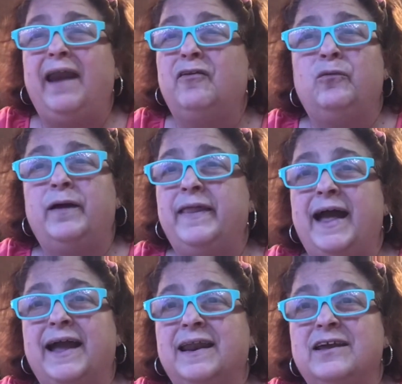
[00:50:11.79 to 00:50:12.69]
I don't know
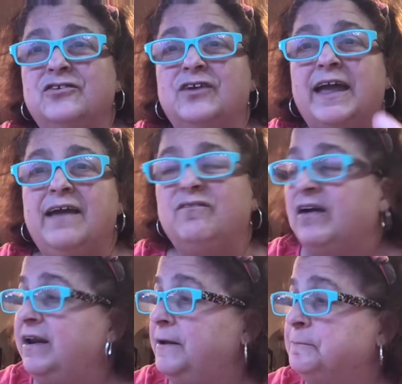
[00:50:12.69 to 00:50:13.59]
where the heck it is. I
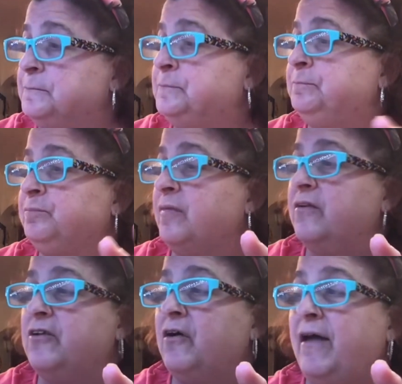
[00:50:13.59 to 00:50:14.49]
can't find it.
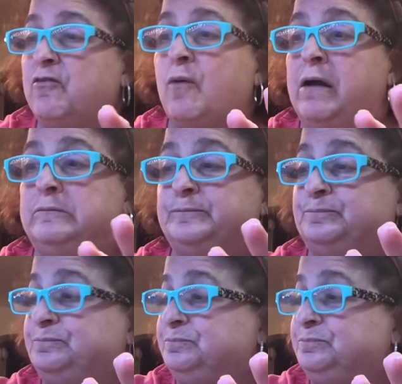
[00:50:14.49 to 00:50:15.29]
So guess what?